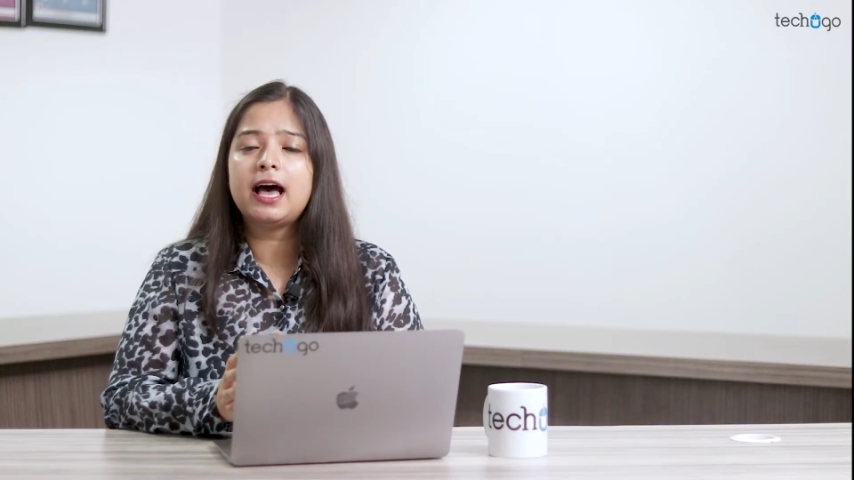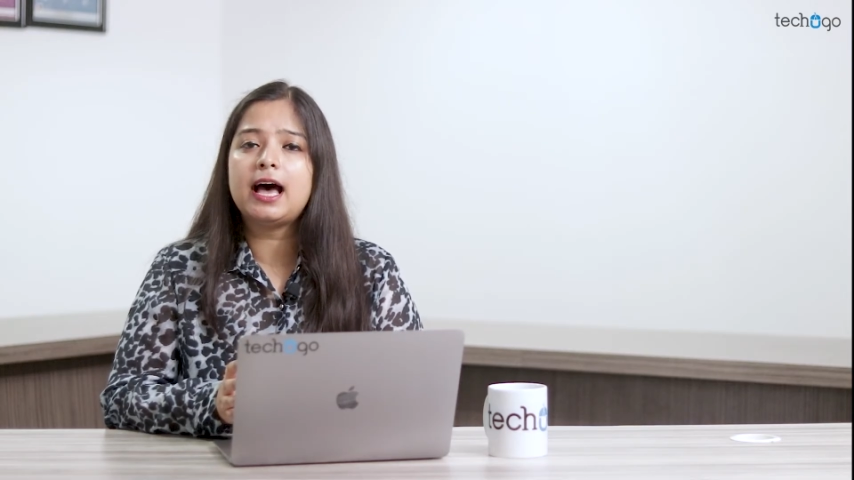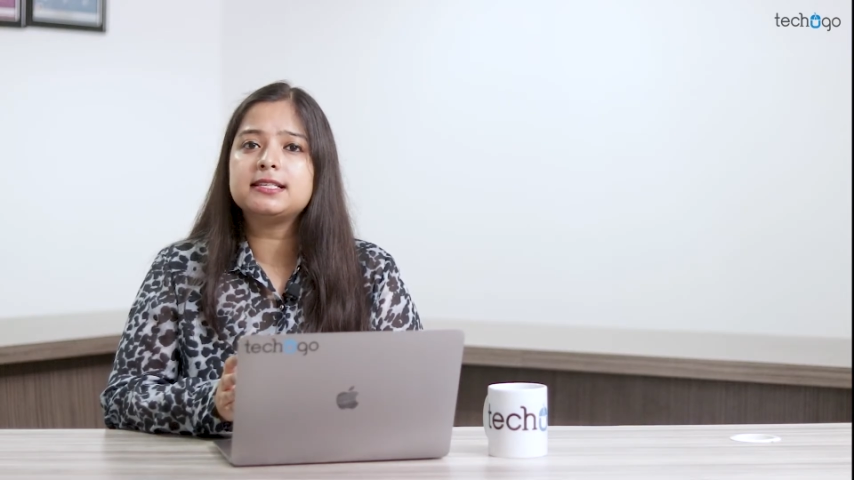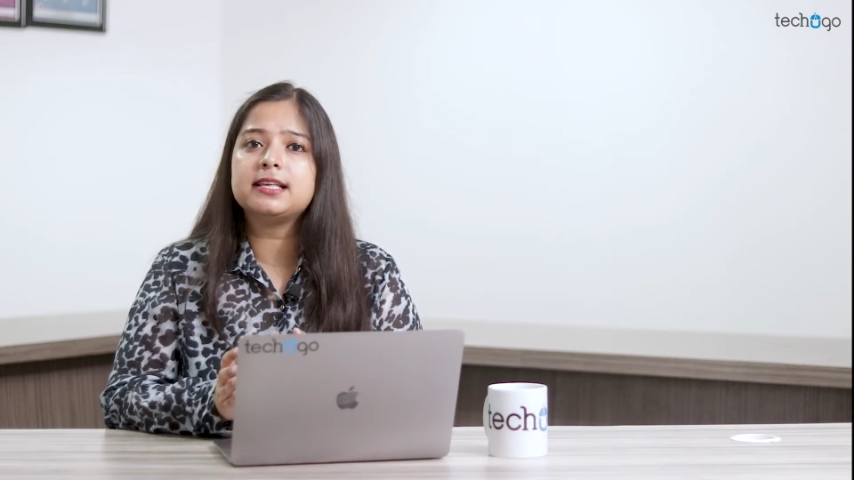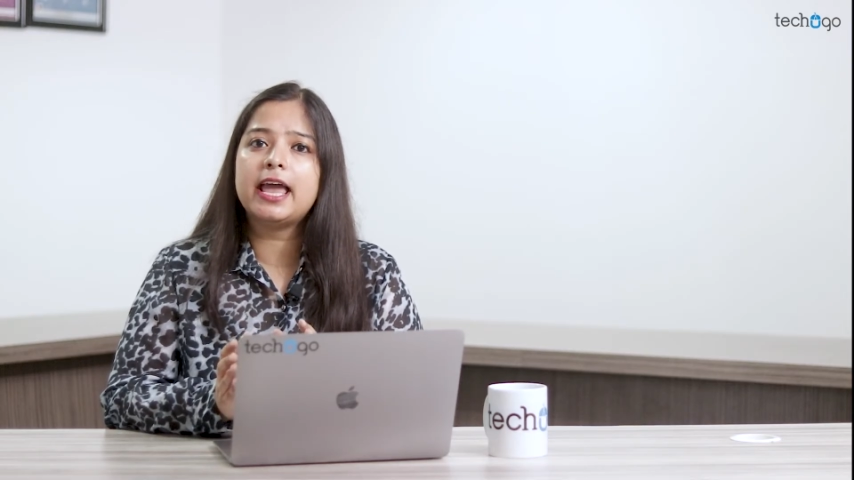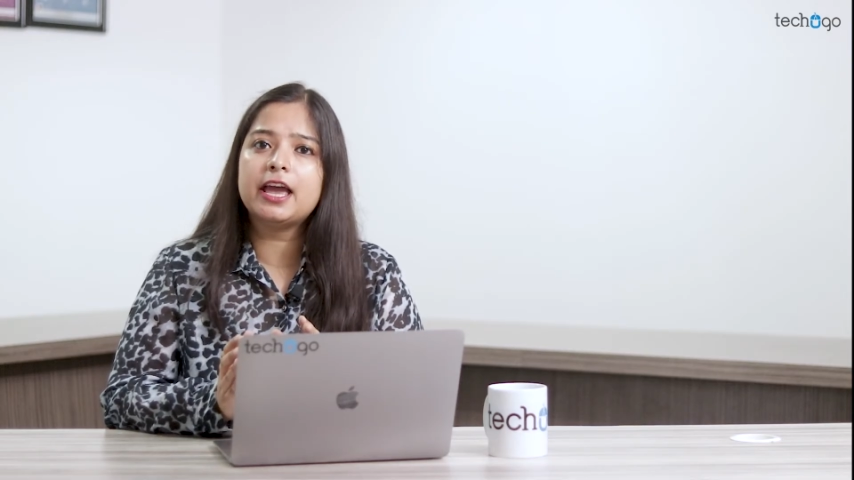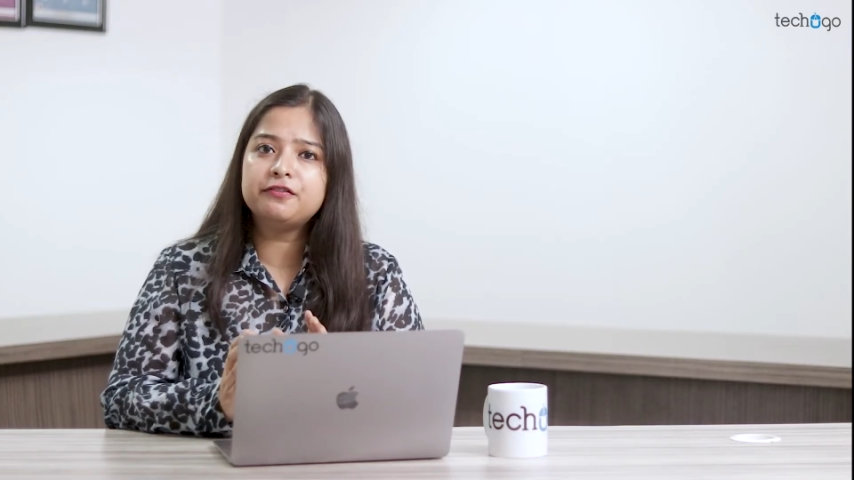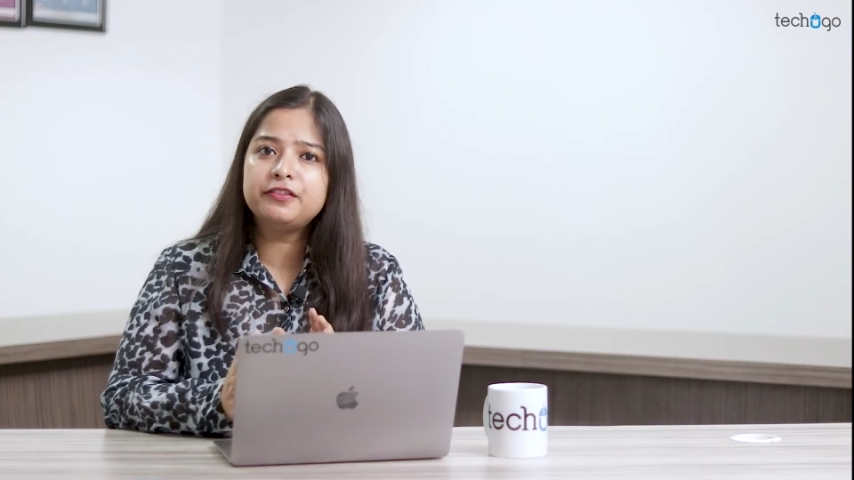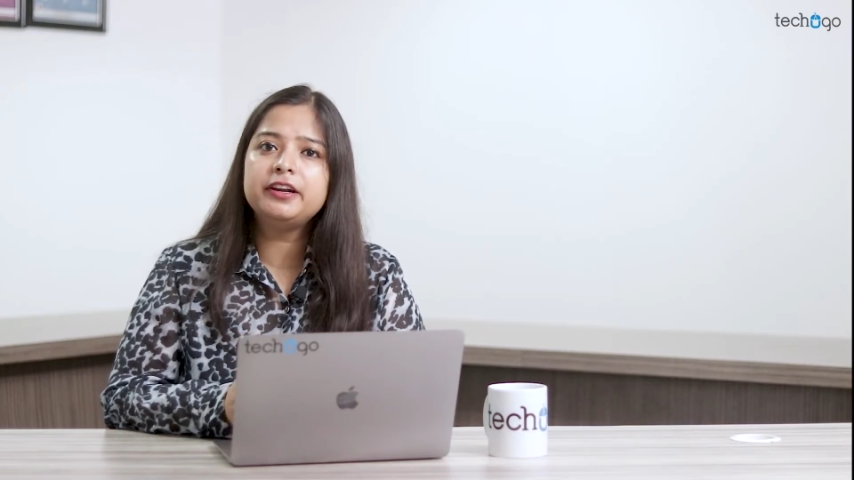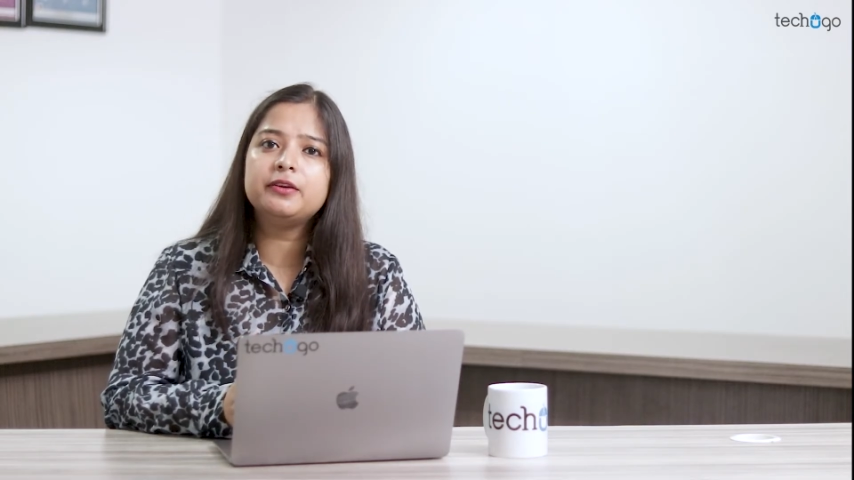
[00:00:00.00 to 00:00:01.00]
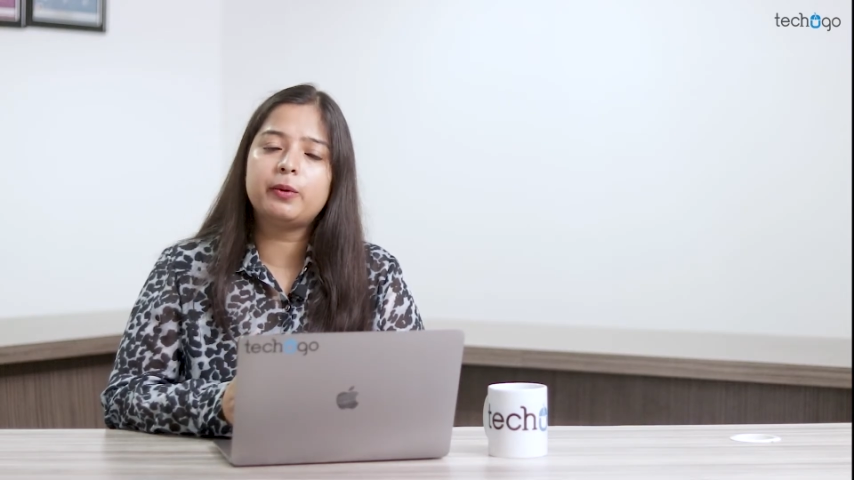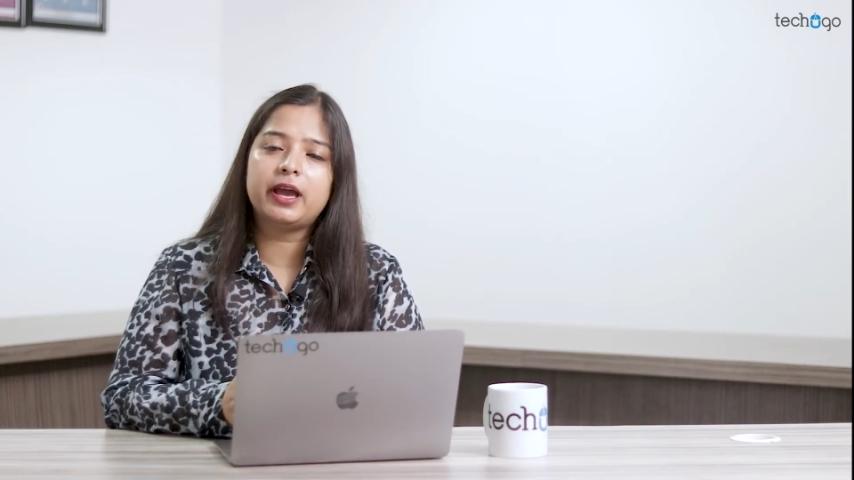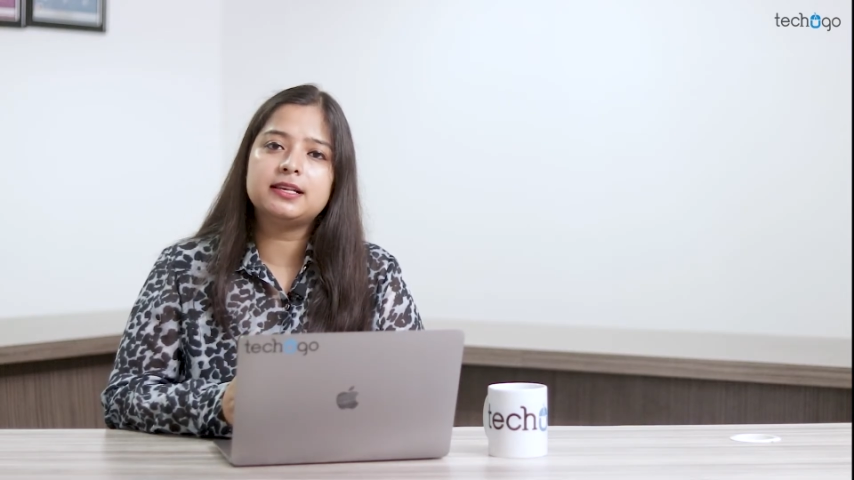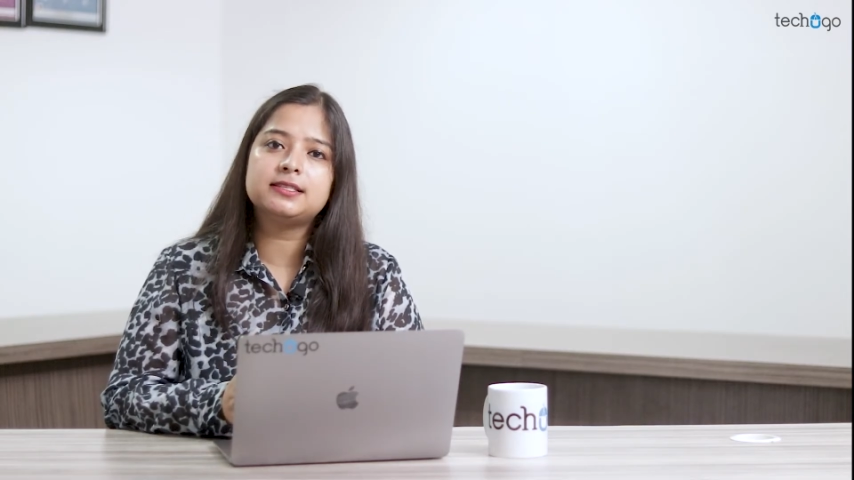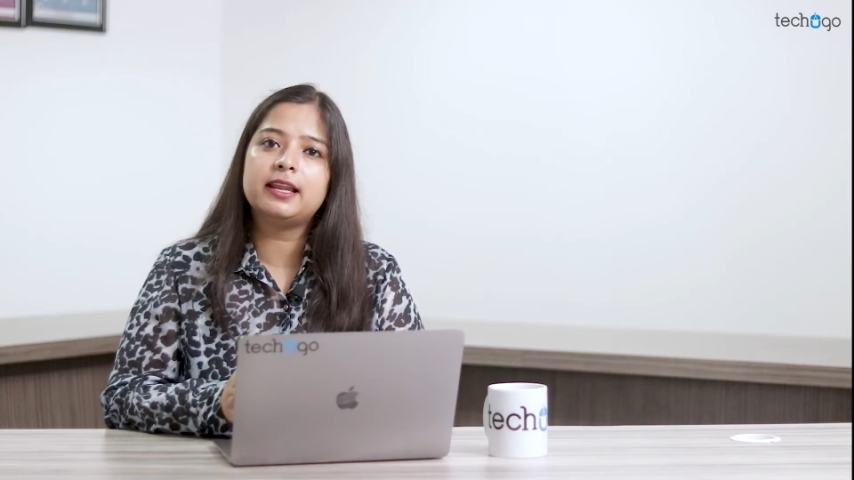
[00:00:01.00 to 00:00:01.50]
as every
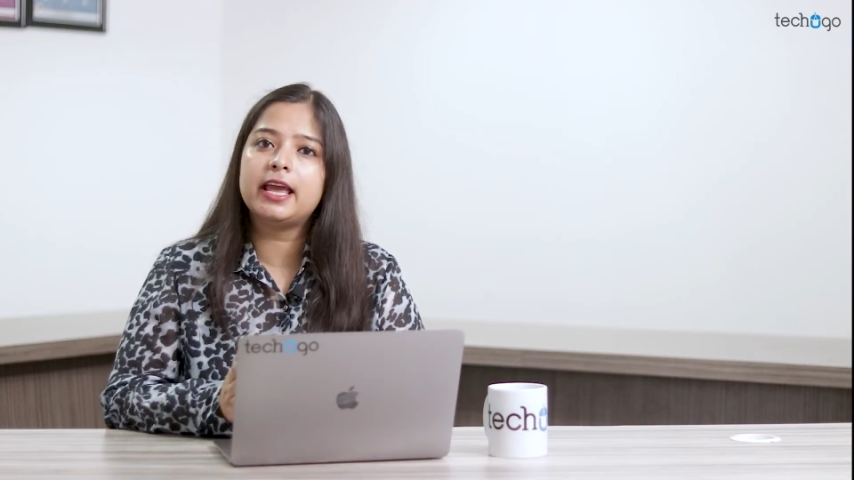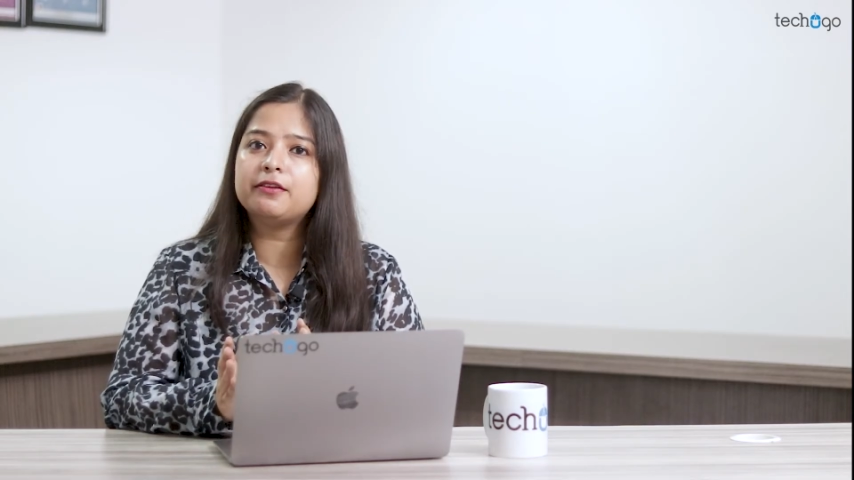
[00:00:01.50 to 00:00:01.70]
device and